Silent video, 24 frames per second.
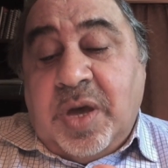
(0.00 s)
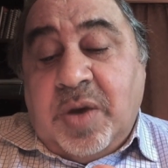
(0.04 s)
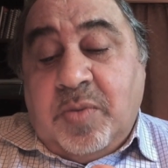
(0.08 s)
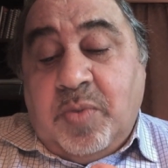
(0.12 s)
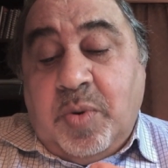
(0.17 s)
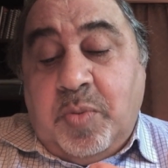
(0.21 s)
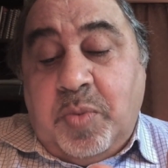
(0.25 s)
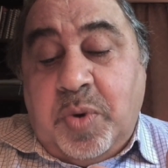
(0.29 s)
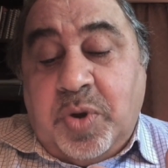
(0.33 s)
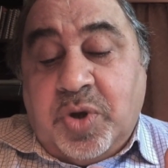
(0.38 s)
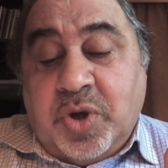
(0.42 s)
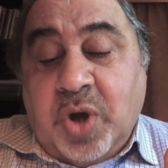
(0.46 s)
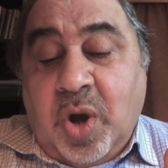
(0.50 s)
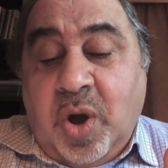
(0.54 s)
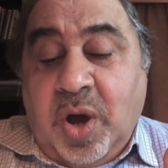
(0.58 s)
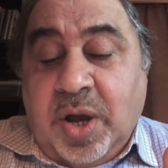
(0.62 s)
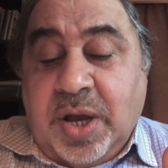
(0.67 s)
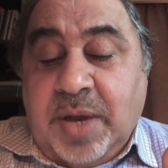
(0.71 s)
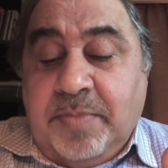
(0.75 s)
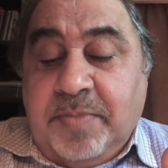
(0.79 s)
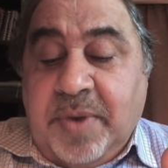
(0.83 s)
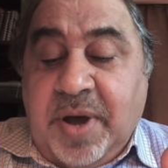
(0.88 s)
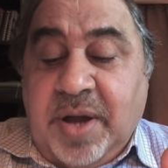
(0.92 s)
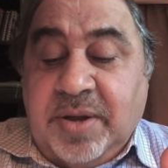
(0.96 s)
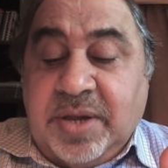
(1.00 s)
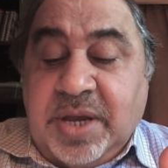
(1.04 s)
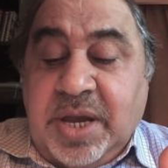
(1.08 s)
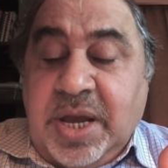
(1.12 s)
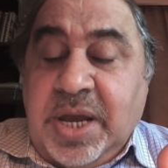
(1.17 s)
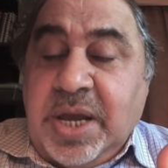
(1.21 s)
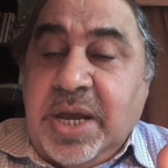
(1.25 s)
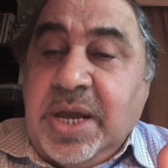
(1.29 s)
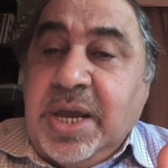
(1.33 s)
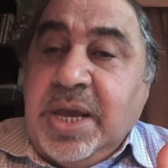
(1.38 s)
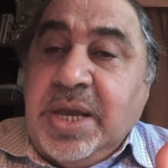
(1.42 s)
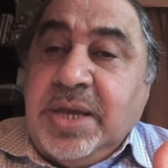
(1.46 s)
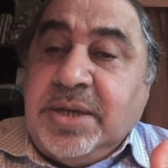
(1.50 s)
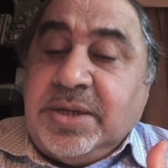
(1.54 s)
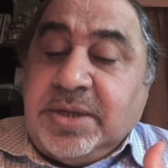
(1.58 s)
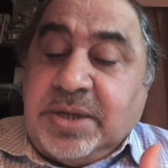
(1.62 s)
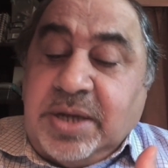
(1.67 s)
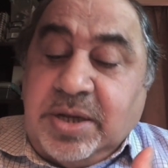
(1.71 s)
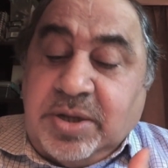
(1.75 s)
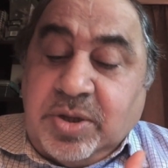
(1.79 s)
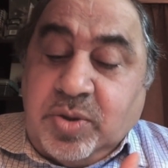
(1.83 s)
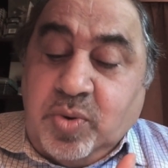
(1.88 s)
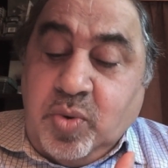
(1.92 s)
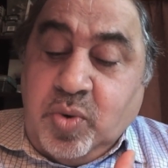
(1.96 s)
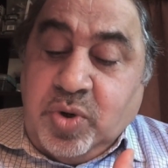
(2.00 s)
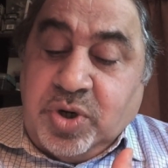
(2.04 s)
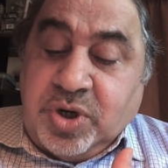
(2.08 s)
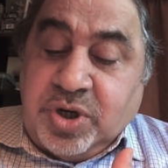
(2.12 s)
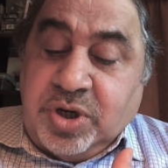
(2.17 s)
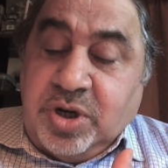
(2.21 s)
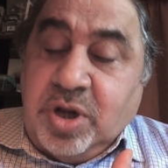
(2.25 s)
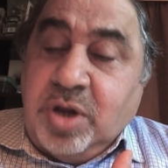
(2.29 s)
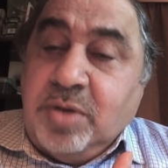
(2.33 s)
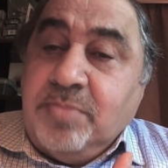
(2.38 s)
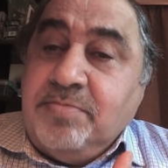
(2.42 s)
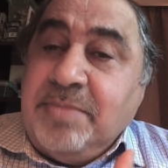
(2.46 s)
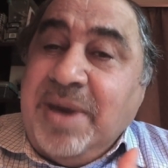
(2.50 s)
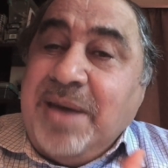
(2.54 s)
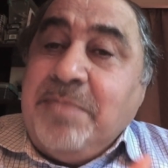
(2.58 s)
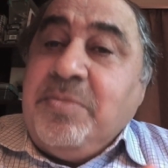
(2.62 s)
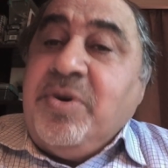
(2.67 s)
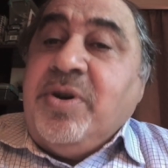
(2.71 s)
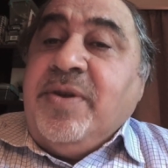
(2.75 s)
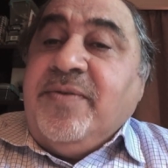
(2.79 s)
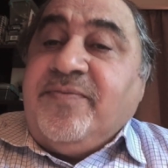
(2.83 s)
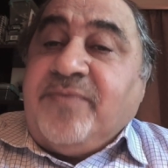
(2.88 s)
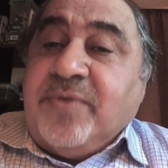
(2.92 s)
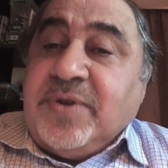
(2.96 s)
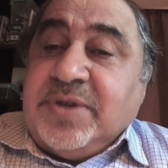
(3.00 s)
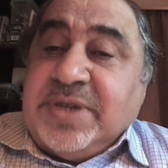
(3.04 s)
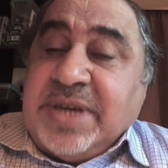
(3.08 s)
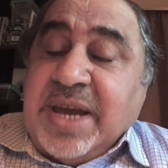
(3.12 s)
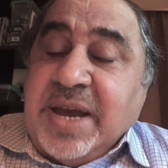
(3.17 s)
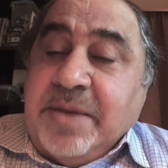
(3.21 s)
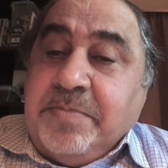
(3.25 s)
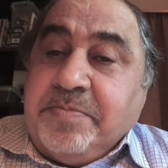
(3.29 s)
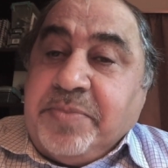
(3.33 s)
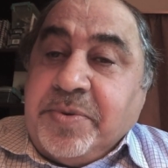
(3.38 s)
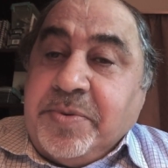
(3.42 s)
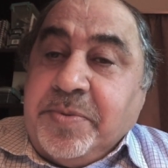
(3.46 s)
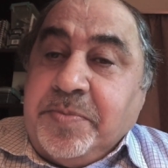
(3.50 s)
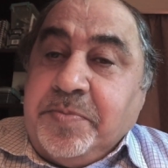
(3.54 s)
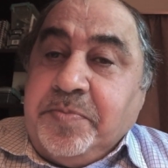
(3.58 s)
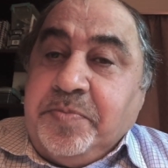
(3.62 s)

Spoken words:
When we talk about institutional memory, for example,